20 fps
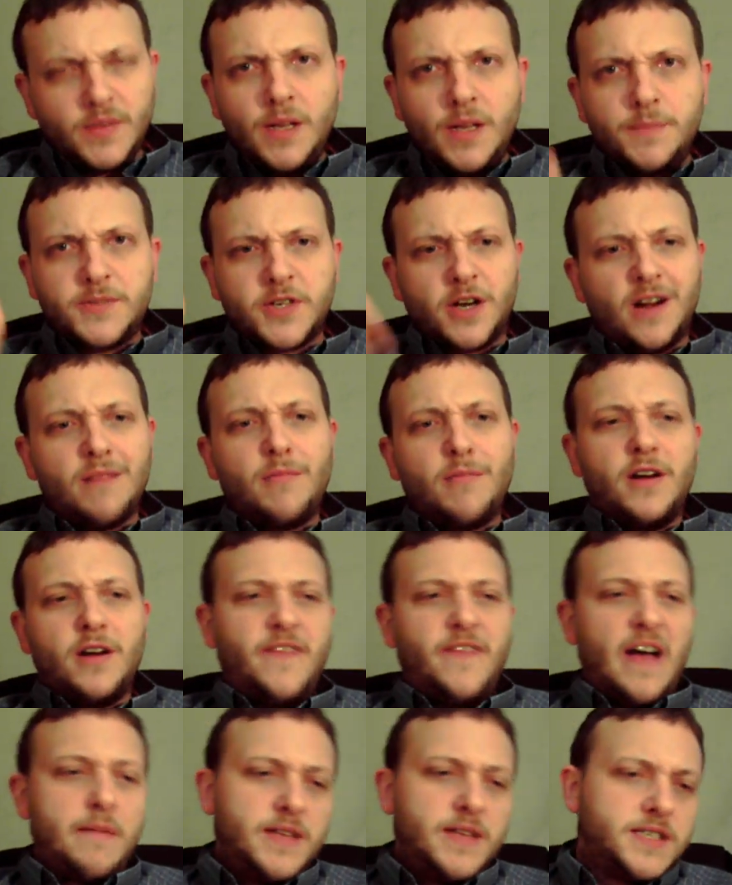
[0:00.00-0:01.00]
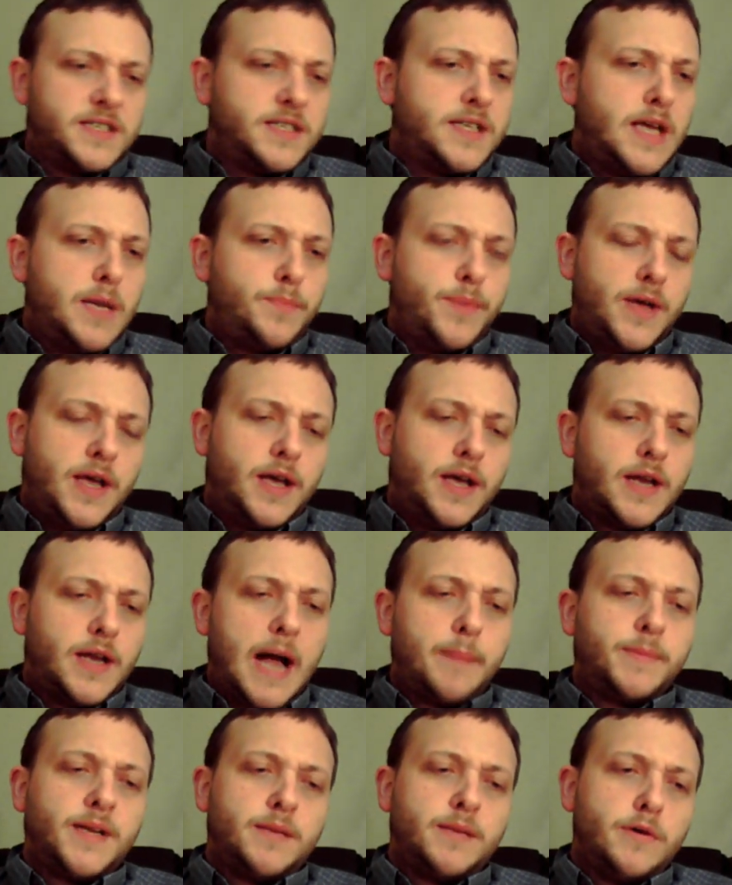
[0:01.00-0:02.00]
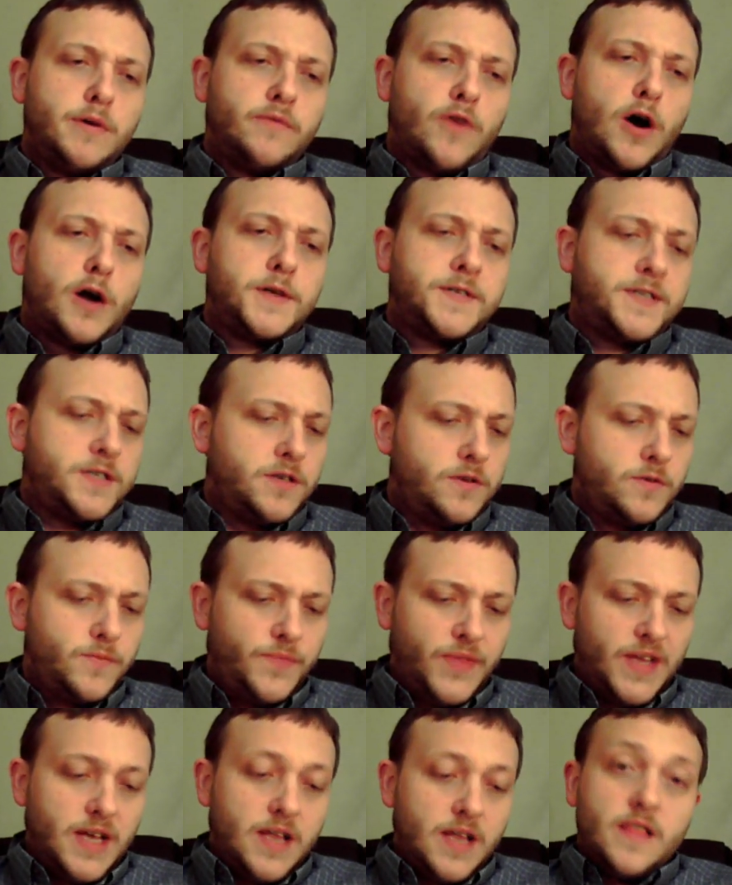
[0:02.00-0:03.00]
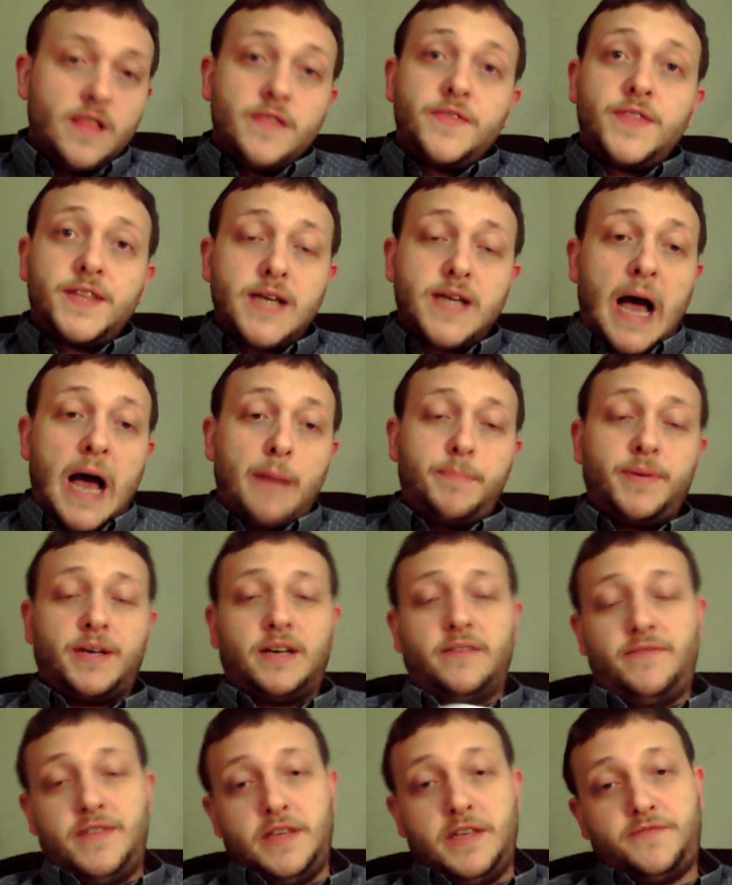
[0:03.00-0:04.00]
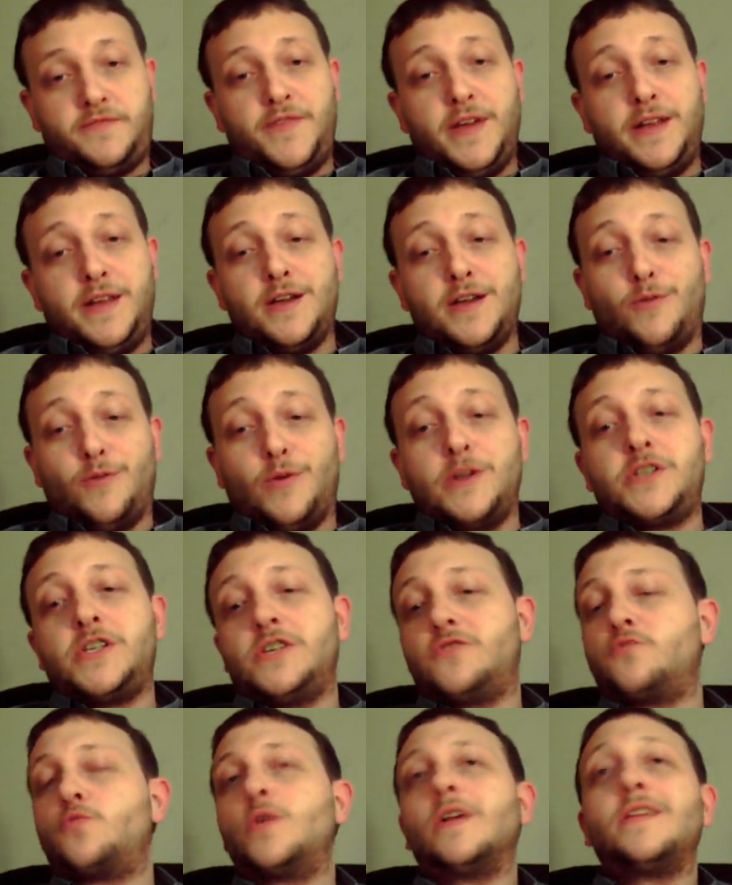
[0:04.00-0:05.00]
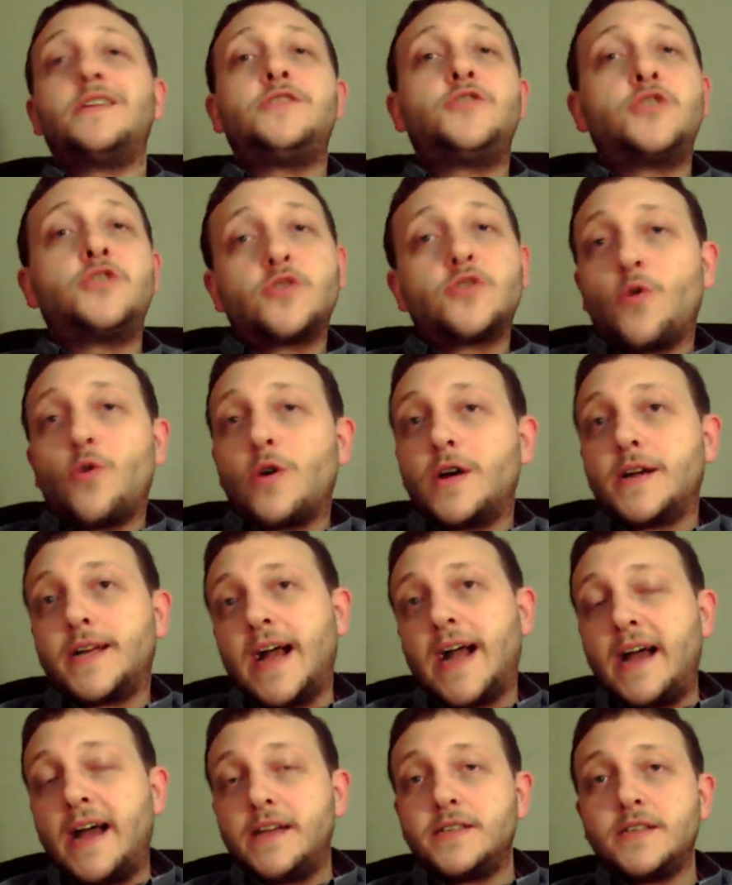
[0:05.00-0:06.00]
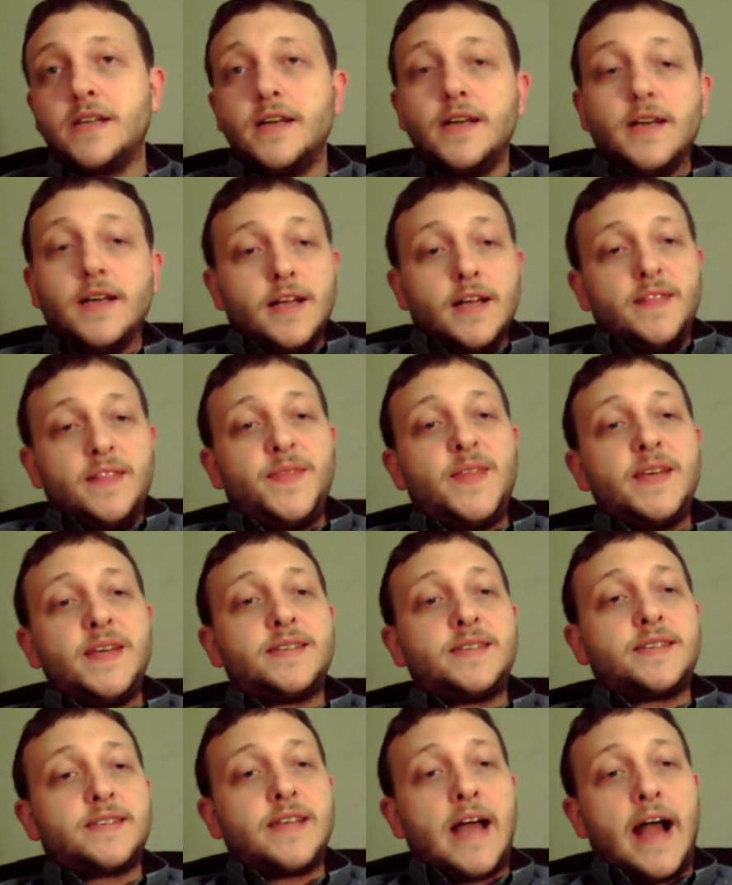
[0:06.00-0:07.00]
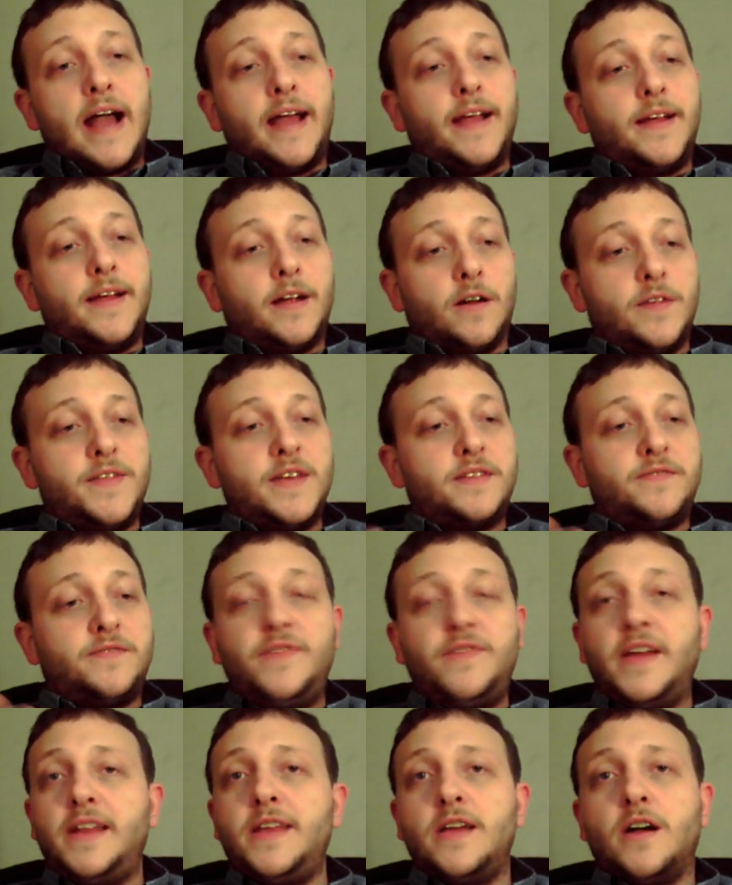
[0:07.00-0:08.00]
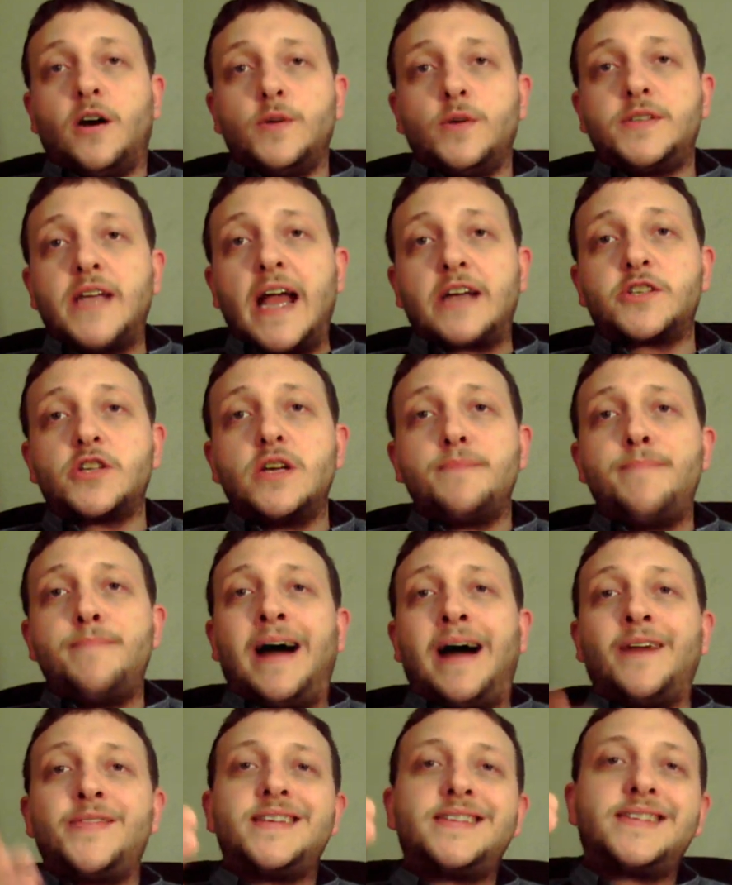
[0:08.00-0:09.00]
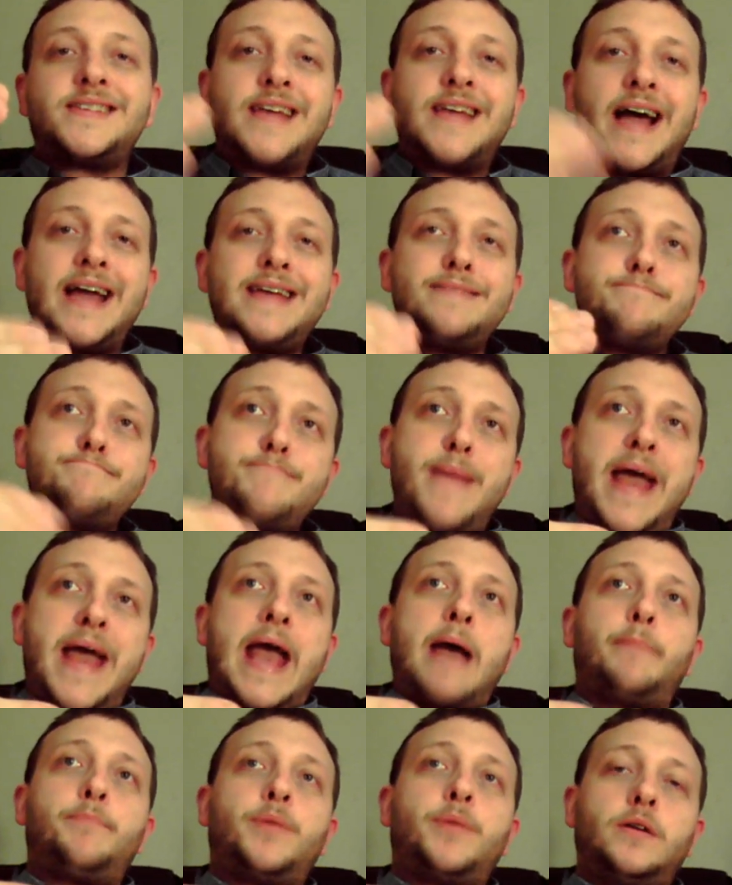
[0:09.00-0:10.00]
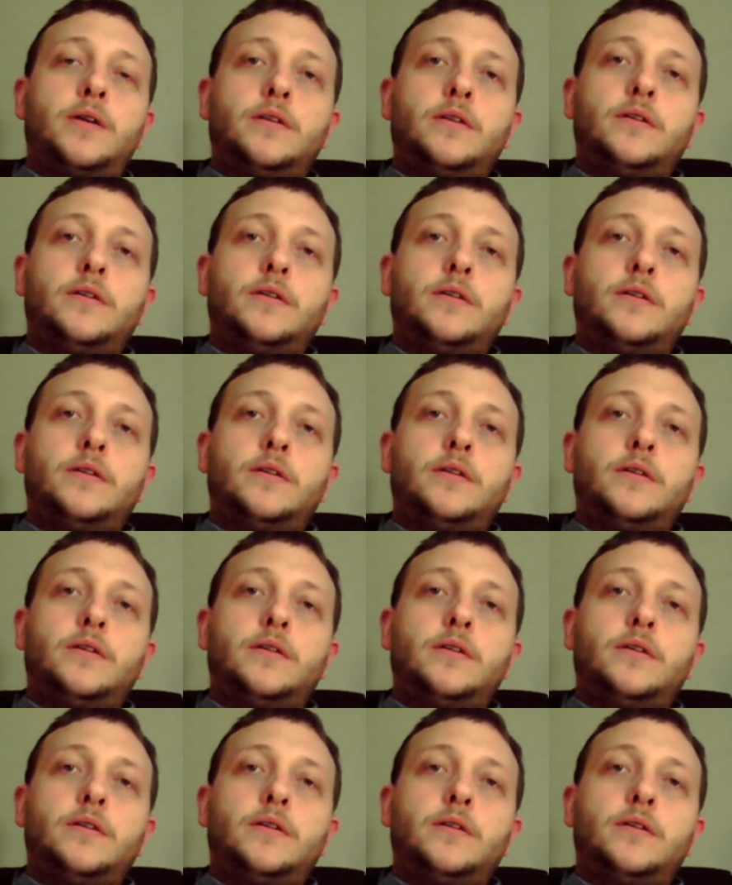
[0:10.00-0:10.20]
I'm sorry, I'm already 5 minutes deep, and I'm going to move on to the topic of this video, which is really short, guys. This video is actually about the site map.